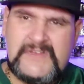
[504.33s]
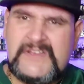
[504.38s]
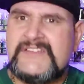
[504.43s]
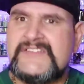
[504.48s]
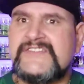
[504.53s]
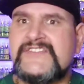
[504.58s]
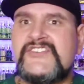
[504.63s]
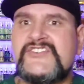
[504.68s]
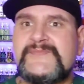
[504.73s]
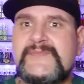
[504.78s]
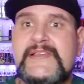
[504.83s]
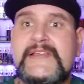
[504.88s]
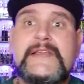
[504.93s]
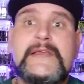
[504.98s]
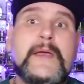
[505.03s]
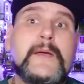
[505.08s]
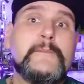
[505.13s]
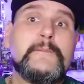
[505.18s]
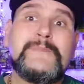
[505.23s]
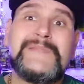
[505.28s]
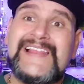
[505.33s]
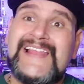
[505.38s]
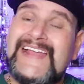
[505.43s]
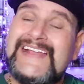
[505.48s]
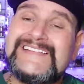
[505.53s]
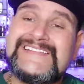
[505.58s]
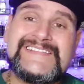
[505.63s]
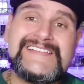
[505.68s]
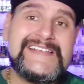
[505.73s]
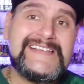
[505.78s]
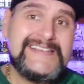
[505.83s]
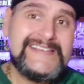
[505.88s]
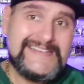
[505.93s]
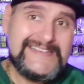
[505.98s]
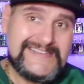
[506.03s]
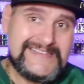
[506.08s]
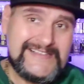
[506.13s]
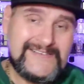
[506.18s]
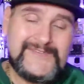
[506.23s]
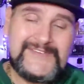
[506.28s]
excuse me, blends
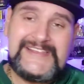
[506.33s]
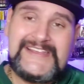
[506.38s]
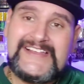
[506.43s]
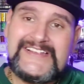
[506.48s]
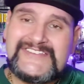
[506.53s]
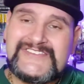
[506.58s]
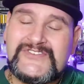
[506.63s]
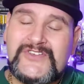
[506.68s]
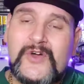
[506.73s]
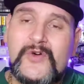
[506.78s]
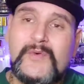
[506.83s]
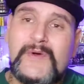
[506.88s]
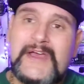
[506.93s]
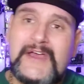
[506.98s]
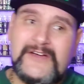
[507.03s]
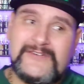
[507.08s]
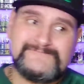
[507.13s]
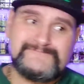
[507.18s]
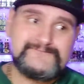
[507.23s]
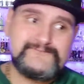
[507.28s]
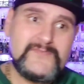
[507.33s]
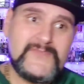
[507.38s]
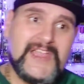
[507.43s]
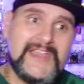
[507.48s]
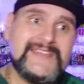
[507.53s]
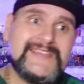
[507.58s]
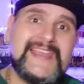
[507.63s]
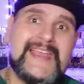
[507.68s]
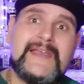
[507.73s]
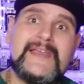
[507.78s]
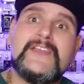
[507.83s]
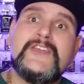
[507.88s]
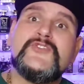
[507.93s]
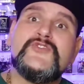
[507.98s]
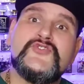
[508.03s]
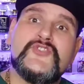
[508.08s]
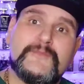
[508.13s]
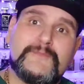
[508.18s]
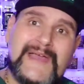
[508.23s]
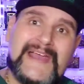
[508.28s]
the vanilla so well that
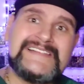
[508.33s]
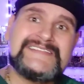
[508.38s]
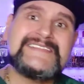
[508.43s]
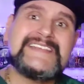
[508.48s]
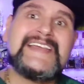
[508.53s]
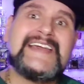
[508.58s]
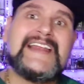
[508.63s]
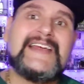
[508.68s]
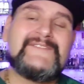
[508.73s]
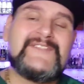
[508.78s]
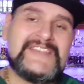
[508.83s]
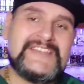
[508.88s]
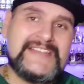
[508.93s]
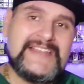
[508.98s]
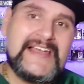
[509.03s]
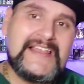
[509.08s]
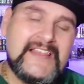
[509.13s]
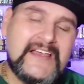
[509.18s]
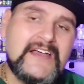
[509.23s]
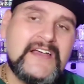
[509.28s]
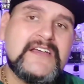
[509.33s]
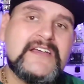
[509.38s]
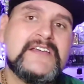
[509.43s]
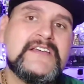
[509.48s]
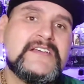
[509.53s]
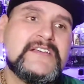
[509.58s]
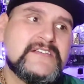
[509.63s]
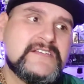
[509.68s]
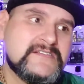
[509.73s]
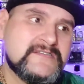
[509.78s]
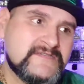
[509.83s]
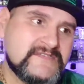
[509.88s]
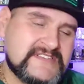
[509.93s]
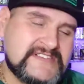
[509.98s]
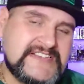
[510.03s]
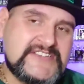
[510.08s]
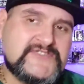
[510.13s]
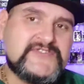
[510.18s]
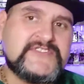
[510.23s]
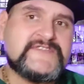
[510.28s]
you're basically got a vanilla
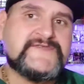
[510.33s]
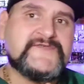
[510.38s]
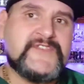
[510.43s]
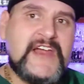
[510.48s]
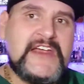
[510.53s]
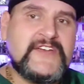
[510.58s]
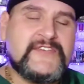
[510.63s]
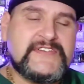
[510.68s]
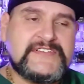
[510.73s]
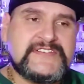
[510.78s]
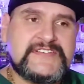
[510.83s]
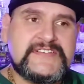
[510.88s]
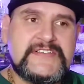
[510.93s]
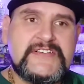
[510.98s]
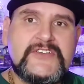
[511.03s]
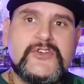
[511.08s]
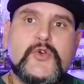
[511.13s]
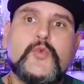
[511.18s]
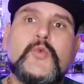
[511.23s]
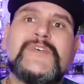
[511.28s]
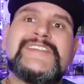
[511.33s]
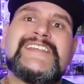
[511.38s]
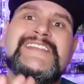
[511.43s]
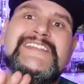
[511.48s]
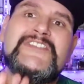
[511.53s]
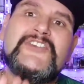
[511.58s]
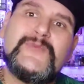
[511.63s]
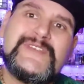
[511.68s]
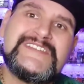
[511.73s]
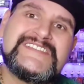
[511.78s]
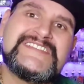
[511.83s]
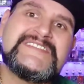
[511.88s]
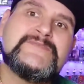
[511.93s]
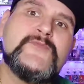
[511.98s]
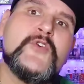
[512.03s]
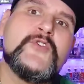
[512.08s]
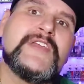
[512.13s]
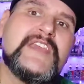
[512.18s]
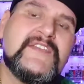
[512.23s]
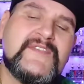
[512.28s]
citrus fragrance with a little bit of
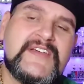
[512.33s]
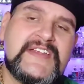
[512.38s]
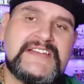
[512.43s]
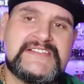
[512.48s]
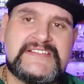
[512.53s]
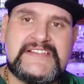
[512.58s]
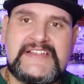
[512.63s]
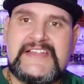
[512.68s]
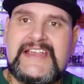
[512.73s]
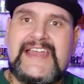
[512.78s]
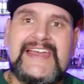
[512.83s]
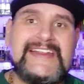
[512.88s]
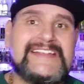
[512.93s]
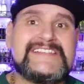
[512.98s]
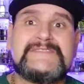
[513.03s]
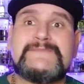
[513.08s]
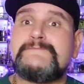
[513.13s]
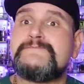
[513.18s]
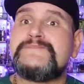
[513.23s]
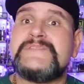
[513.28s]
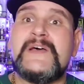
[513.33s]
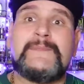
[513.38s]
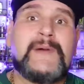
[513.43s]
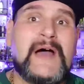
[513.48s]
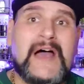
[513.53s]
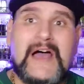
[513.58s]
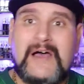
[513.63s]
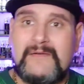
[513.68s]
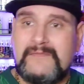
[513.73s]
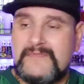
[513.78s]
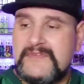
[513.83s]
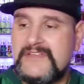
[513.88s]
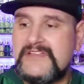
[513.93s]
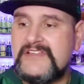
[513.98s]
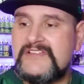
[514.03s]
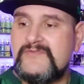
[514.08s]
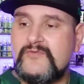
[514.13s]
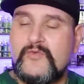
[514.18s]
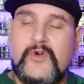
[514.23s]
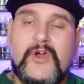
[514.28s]
smoky Aventus in it, and it's the bomb.
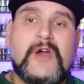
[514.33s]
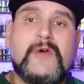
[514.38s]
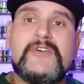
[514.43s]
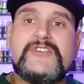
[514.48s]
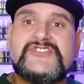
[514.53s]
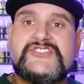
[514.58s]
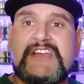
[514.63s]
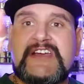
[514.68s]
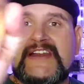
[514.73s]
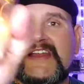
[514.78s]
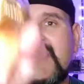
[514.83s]
World we're checking